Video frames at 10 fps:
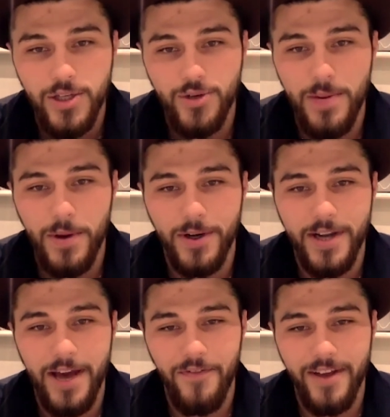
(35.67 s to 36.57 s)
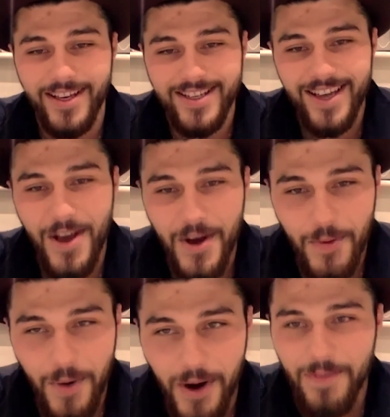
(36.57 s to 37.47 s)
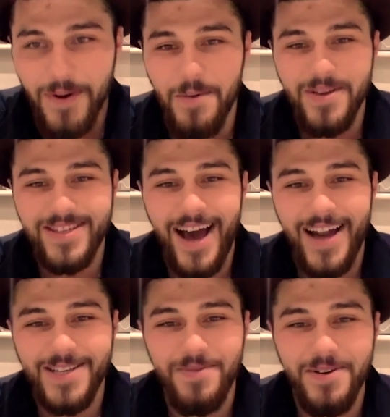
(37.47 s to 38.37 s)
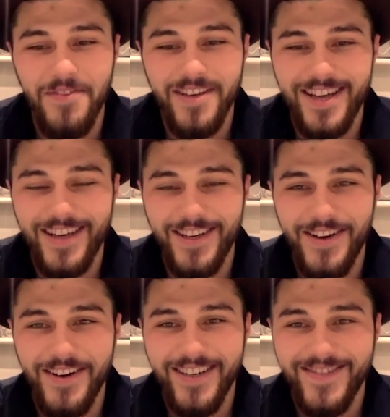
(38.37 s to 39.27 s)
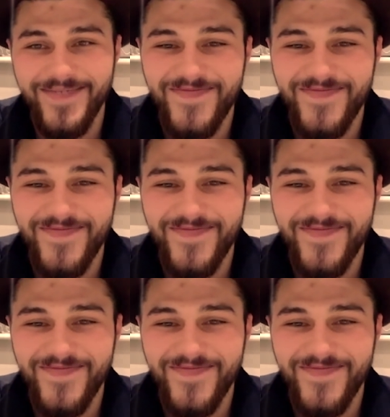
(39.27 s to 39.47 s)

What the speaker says: streaming on Netflix. Welcome along, Mr. Aleks Paunovic. How you doing?